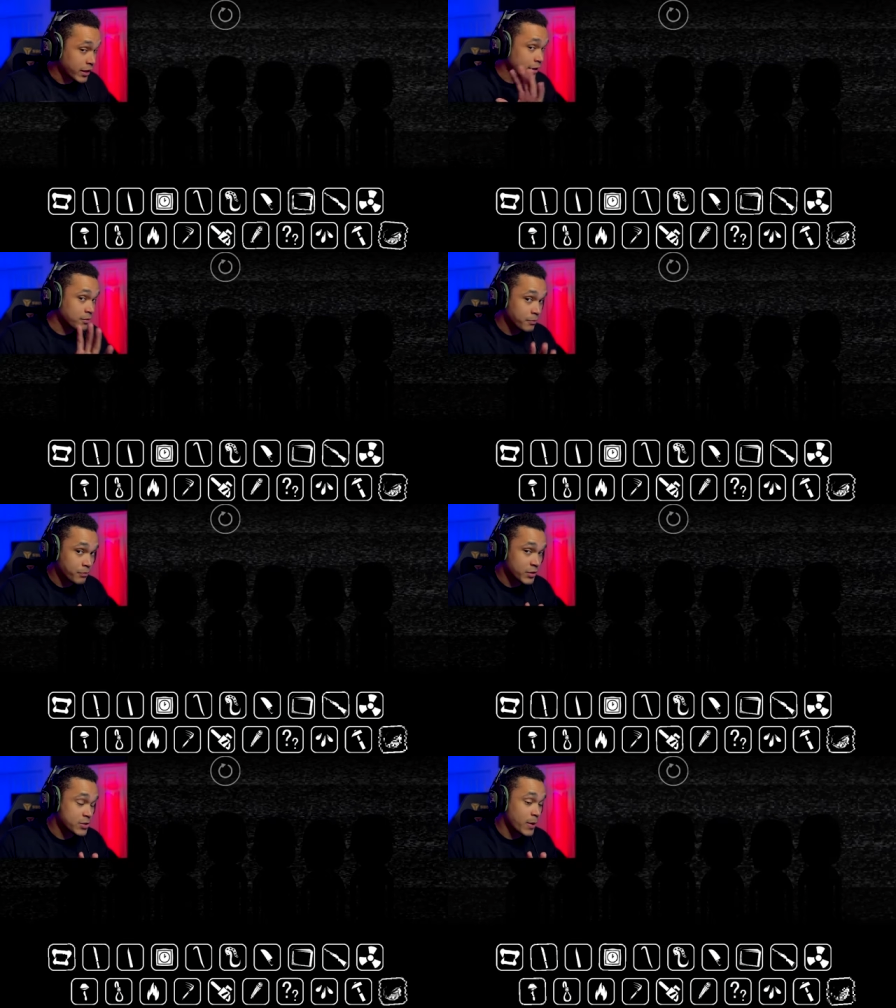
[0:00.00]

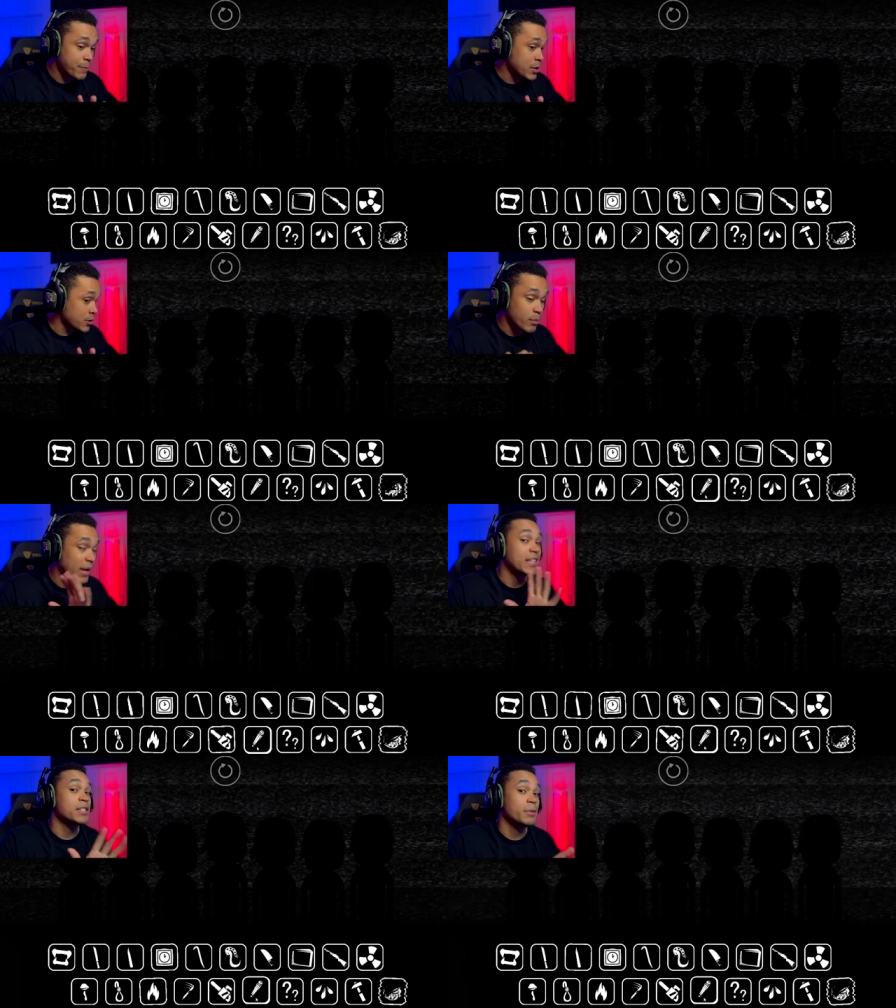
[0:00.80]
on. This might be good.
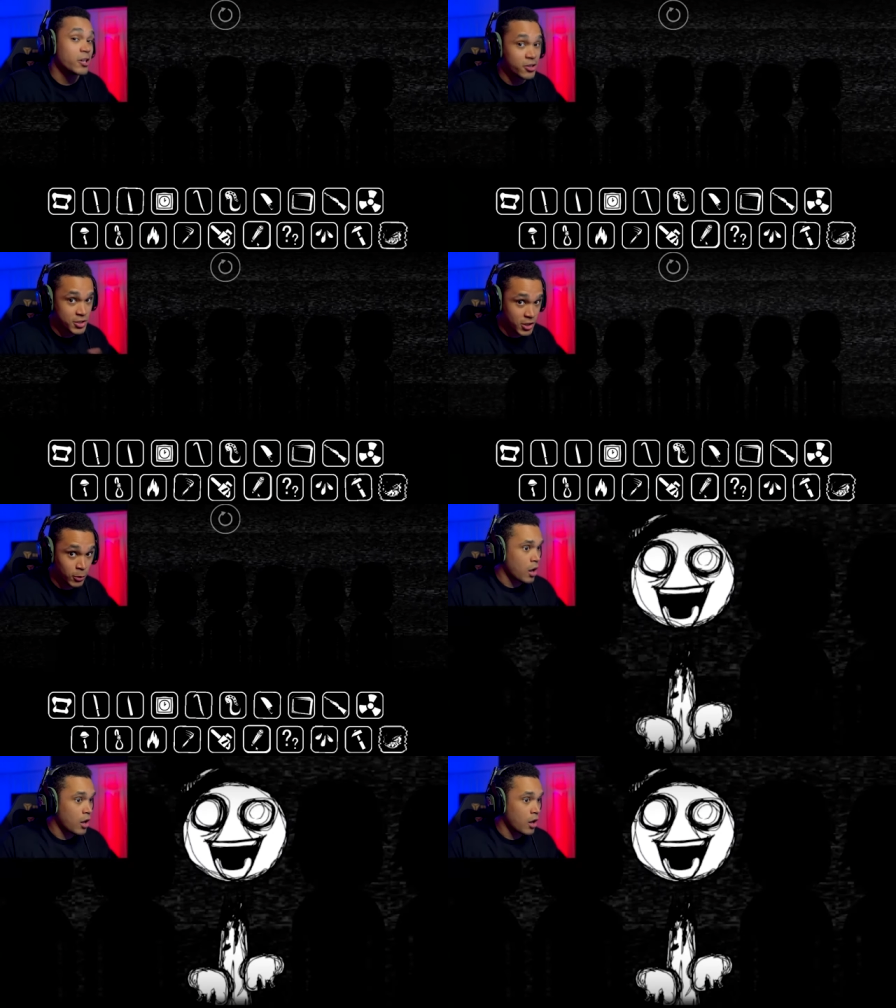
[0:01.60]
Might get some lyrics too.